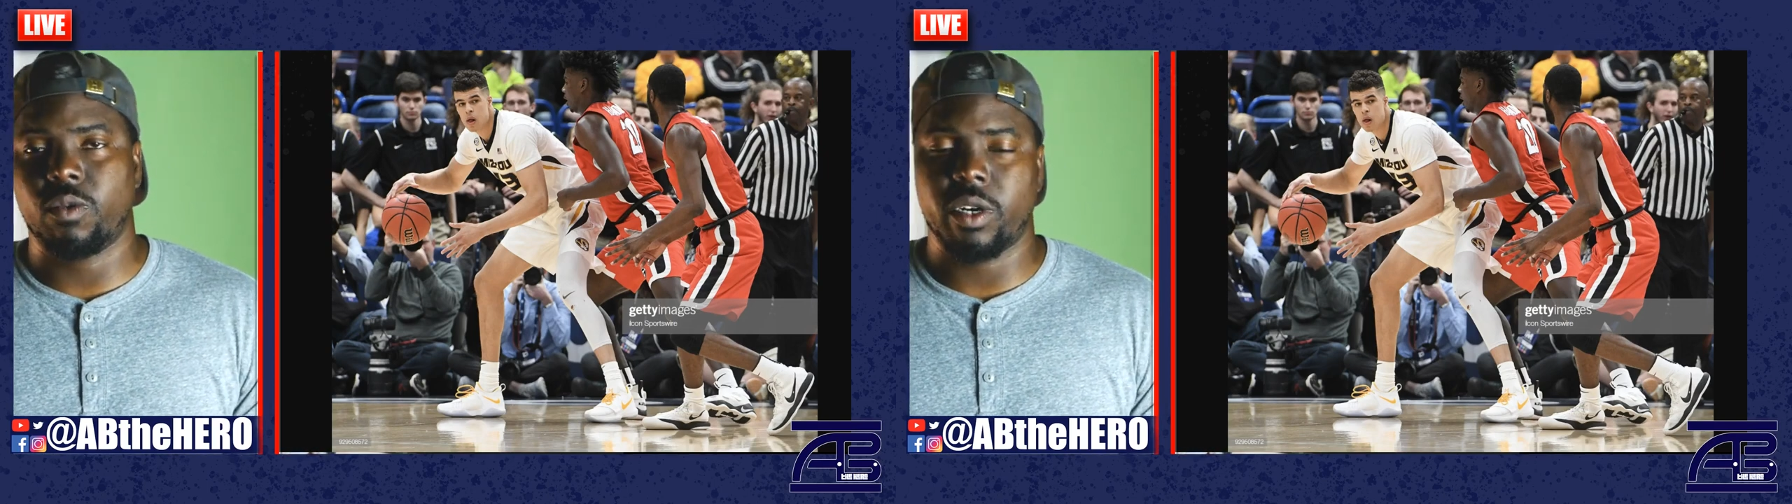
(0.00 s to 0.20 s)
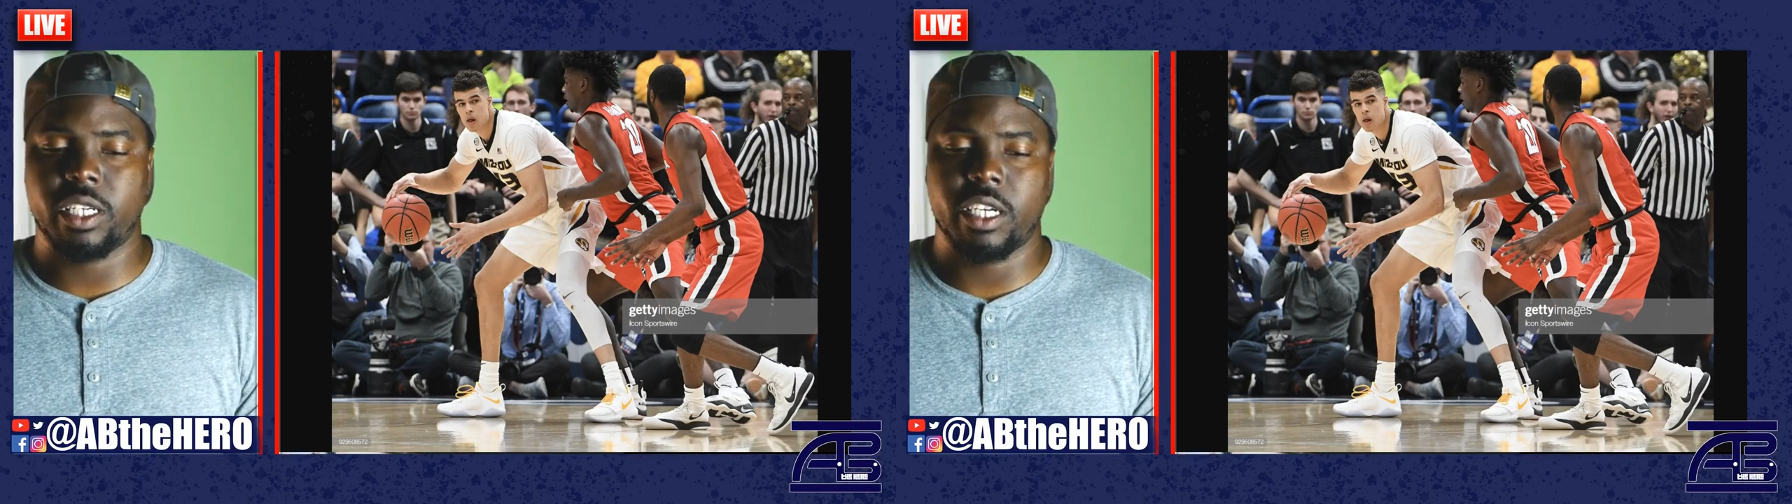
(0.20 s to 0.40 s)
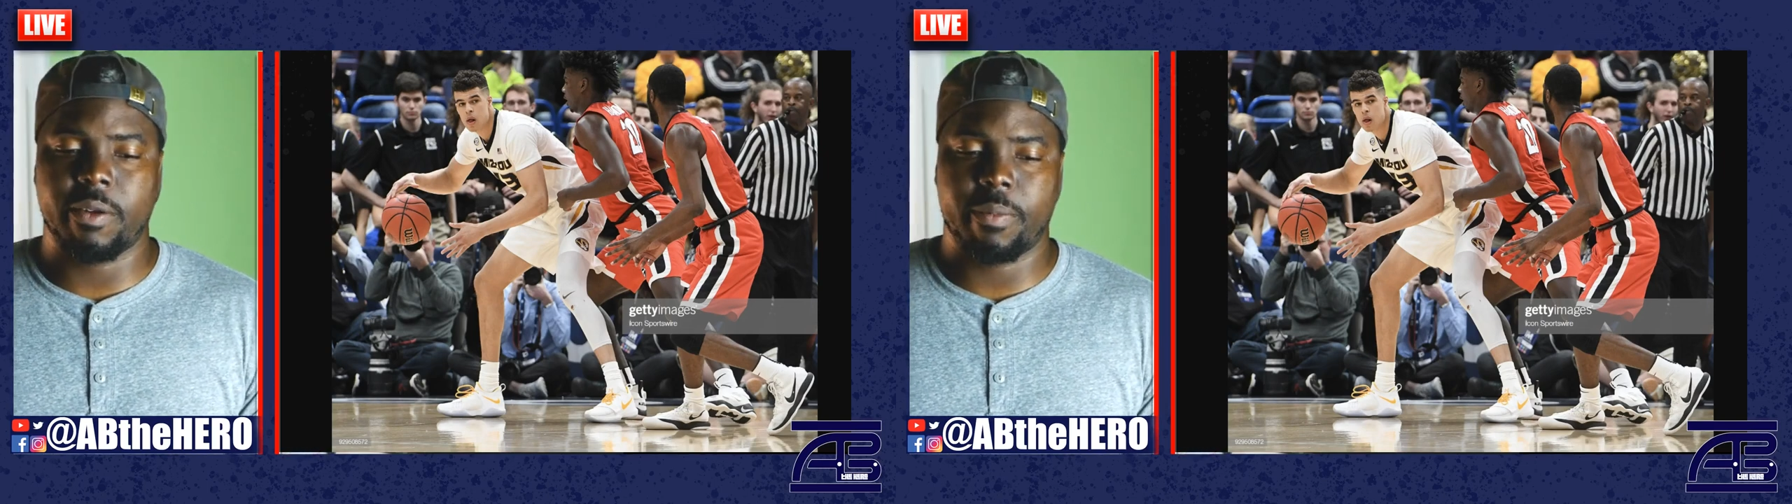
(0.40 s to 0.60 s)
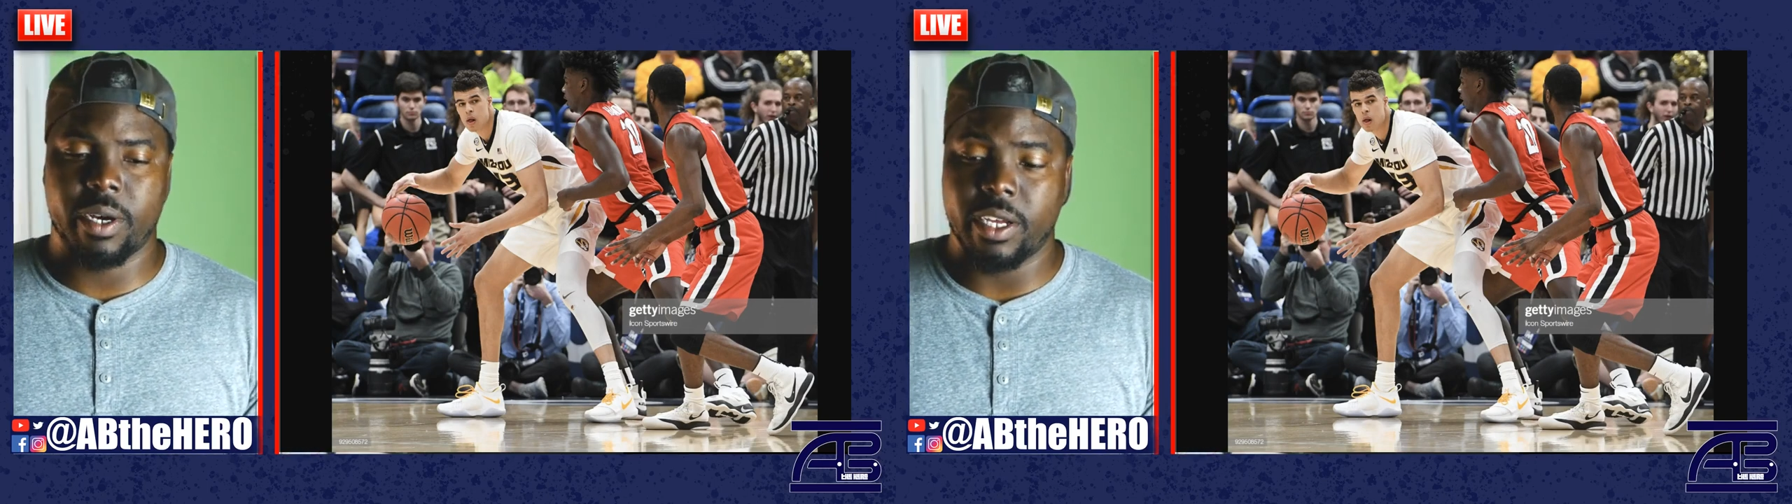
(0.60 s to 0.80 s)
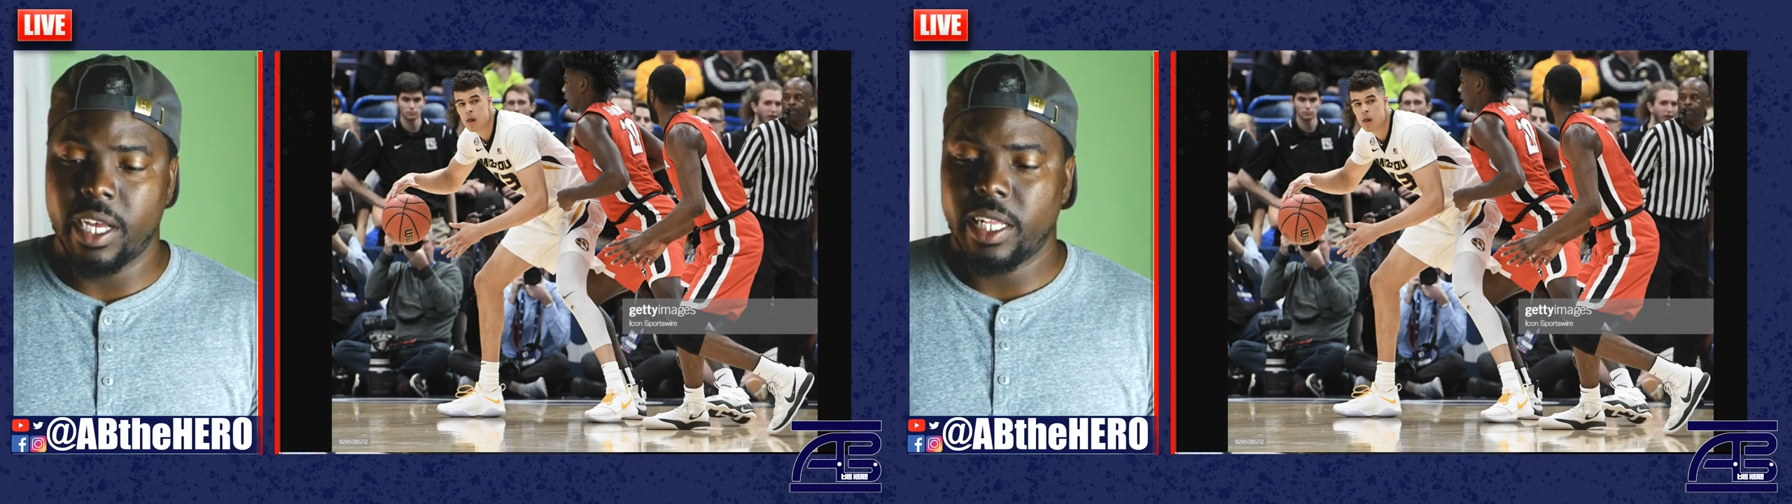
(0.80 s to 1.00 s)
1 year,
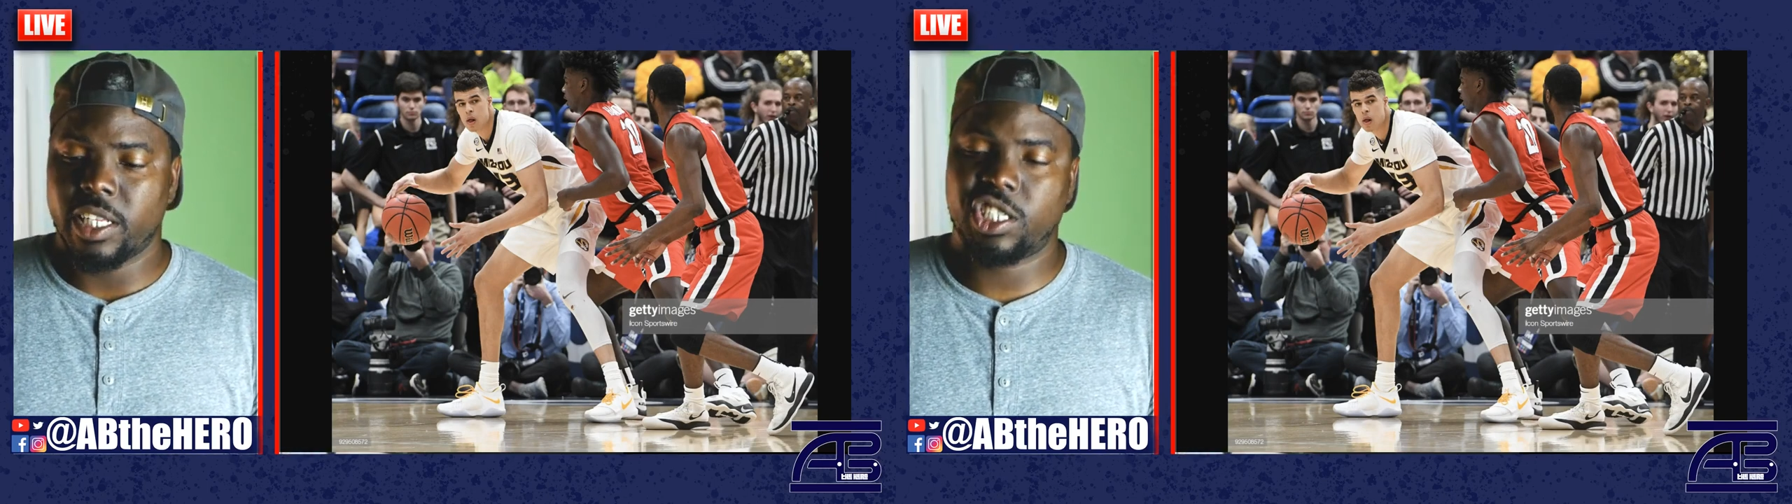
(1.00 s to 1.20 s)
but the